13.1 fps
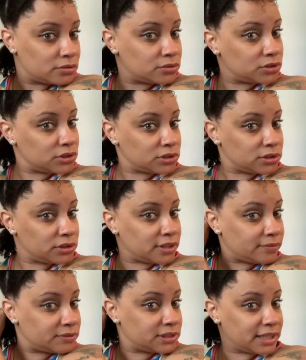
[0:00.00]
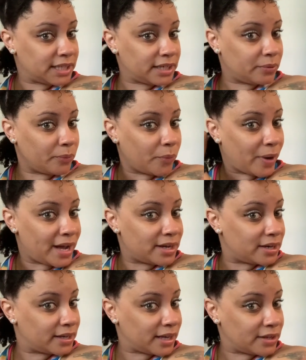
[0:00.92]
Just enough to get it wet.
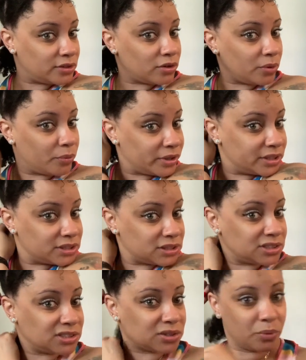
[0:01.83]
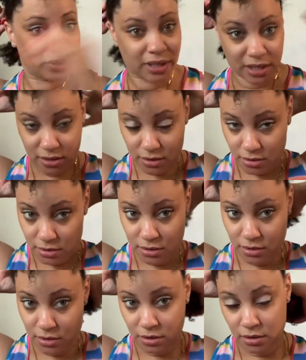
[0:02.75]
Again, you don't want it soaking,
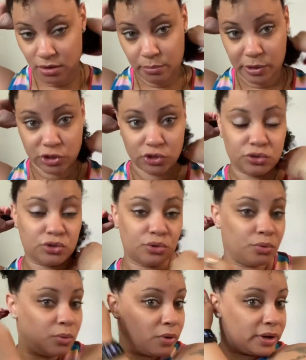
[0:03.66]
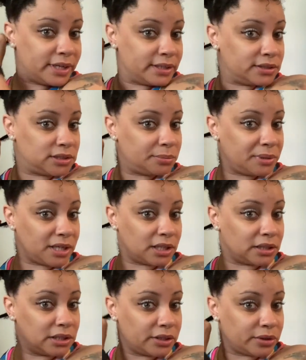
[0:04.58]
but you do want it to be a
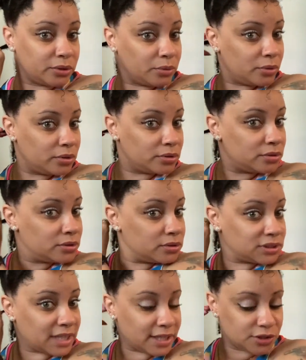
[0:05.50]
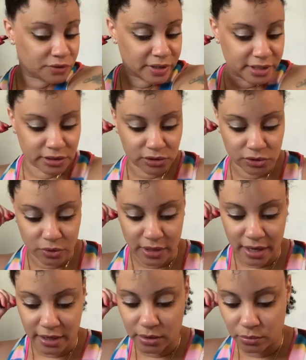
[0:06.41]
little saturated so
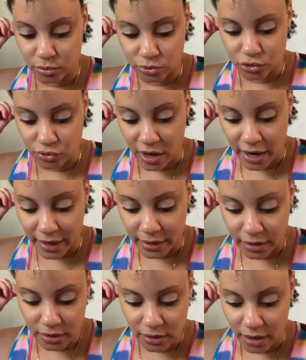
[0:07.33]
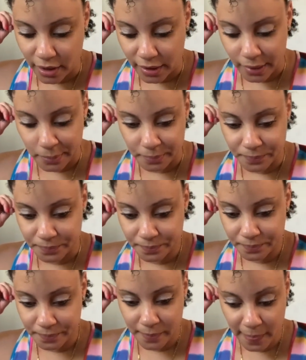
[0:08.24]
that it will dry,
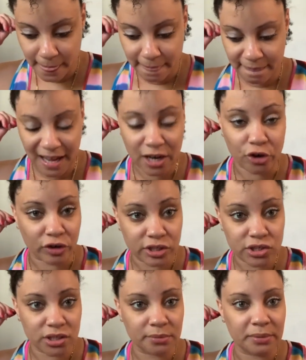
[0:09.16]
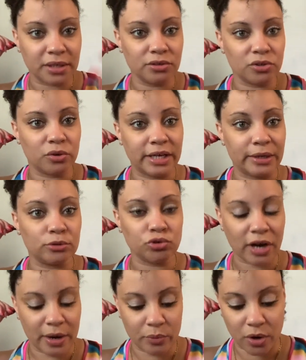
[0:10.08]
not crunchy, but you know, it'll
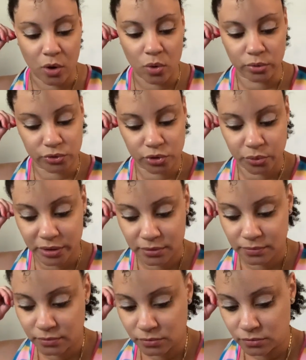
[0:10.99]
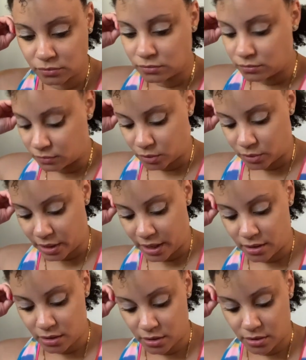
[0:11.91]
dry with a hole to it.
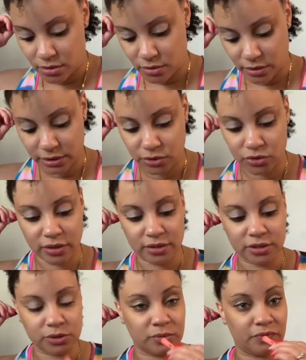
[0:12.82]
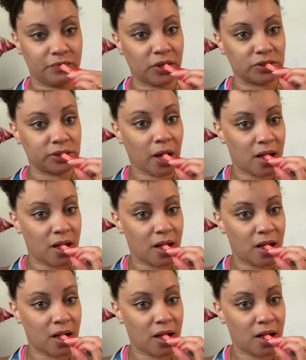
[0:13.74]
Okay, so let's try this one first.